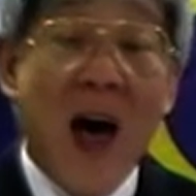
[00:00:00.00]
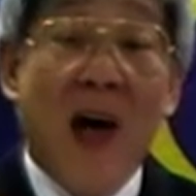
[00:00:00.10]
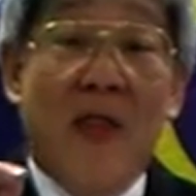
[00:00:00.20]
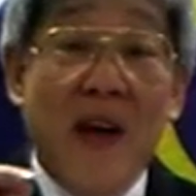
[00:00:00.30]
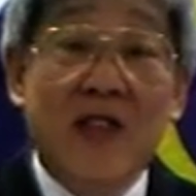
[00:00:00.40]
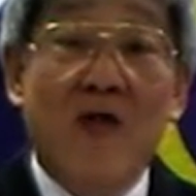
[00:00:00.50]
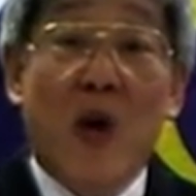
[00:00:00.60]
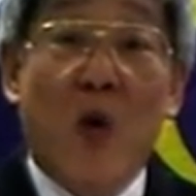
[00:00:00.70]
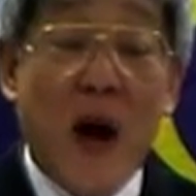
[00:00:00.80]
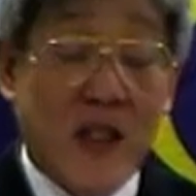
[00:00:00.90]
This
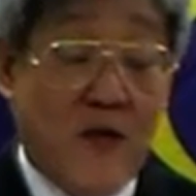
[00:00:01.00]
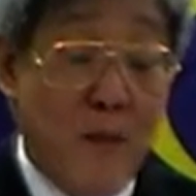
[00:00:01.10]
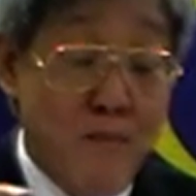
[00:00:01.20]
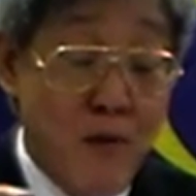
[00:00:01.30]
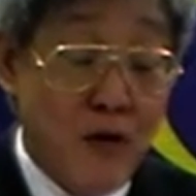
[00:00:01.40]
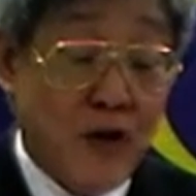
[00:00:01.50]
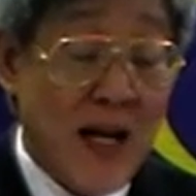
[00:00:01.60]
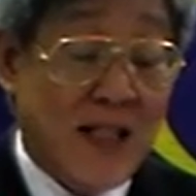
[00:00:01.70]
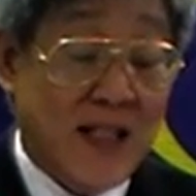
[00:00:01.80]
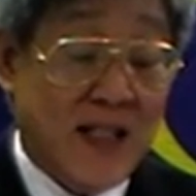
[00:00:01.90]
request for mutual
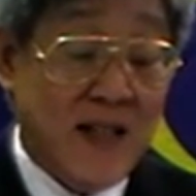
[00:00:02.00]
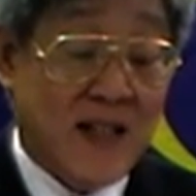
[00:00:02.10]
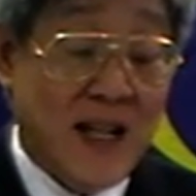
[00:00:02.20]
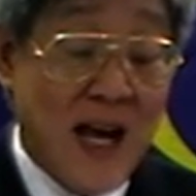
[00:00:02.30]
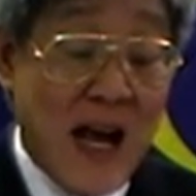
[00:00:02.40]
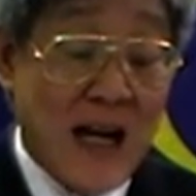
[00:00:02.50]
assistance